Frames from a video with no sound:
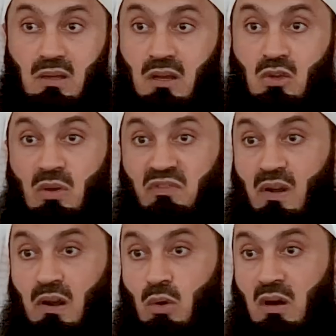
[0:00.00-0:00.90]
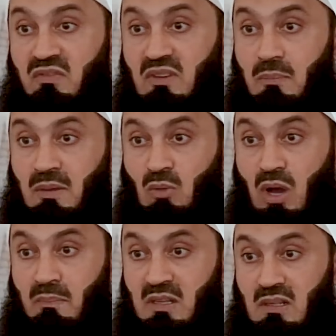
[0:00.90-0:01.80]
are you a follower of Nabi
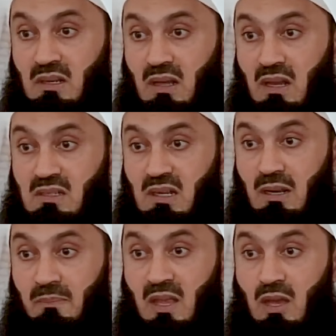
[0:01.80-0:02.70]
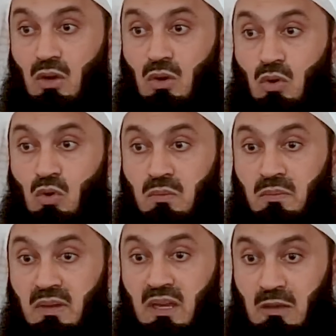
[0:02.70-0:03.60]
Muhammad sallallahu alaihi wasallam,
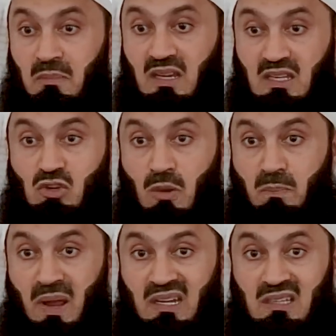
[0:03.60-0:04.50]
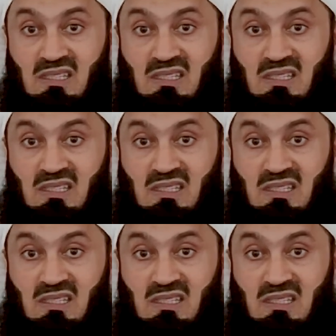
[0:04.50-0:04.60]
whom him and his companions